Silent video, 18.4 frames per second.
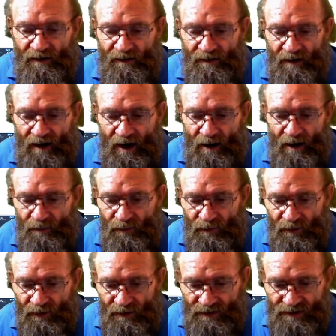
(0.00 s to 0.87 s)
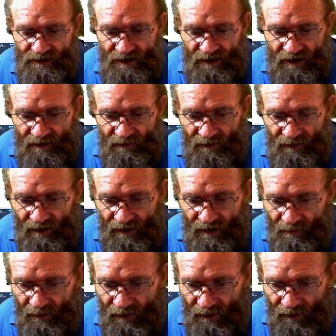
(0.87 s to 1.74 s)
up. You'll see the
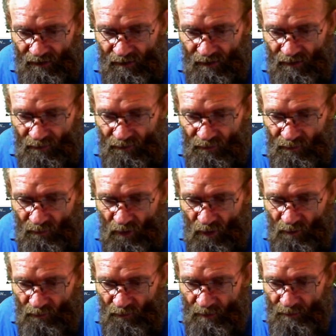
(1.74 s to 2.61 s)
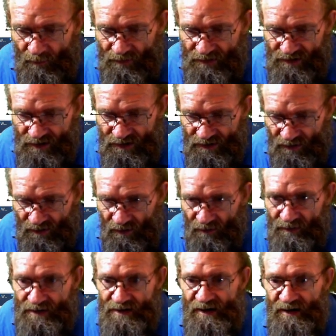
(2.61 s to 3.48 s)
number of the position
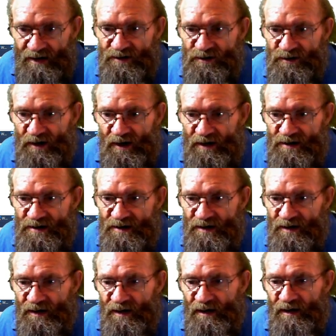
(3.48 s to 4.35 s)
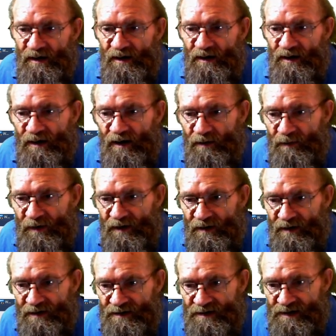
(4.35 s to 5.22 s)
obviously has changed. I
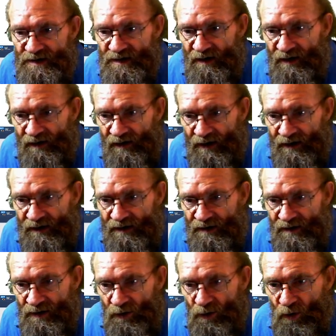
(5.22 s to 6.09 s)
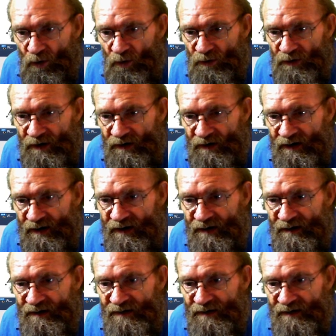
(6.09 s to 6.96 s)
mean, this is now right in the corner
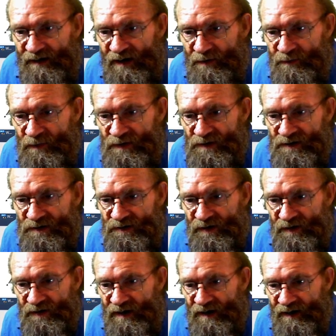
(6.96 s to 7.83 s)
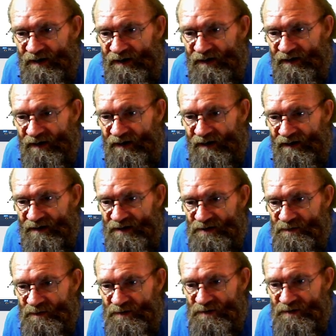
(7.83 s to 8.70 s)
there. That position there and
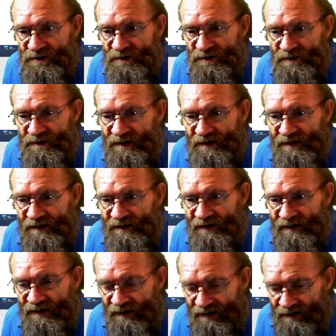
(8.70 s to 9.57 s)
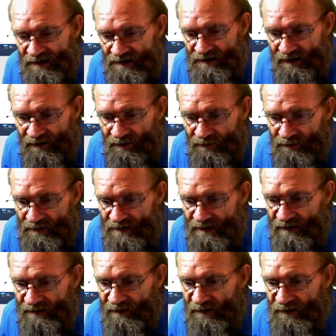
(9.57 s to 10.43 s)
this position here is then
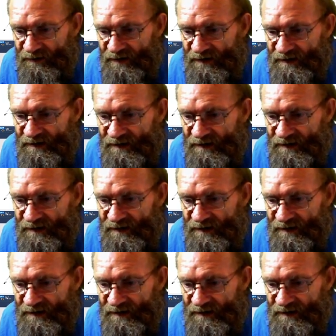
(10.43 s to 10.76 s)
obviously noted